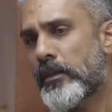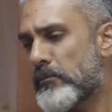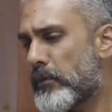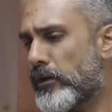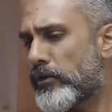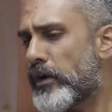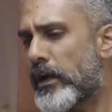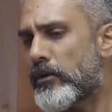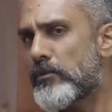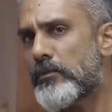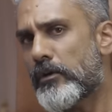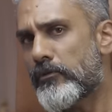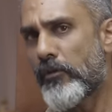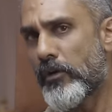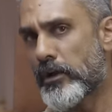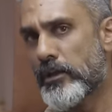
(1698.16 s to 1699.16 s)
But you get to
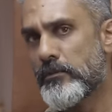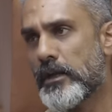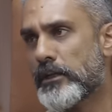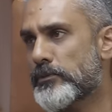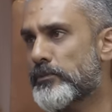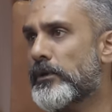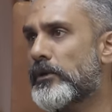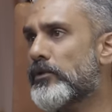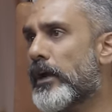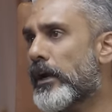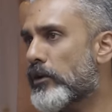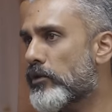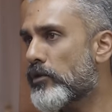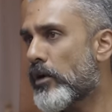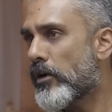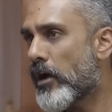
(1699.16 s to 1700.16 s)
about 40 bhp, you
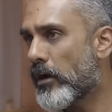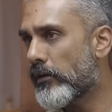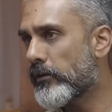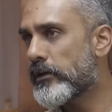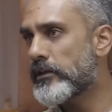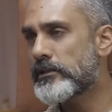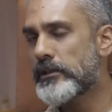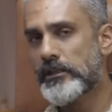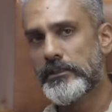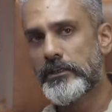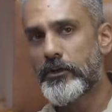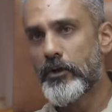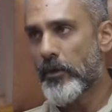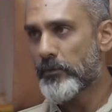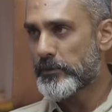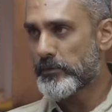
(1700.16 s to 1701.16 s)
get to
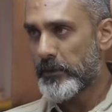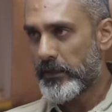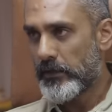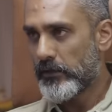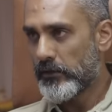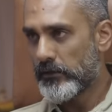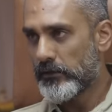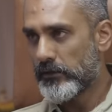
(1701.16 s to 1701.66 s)
160 top speed.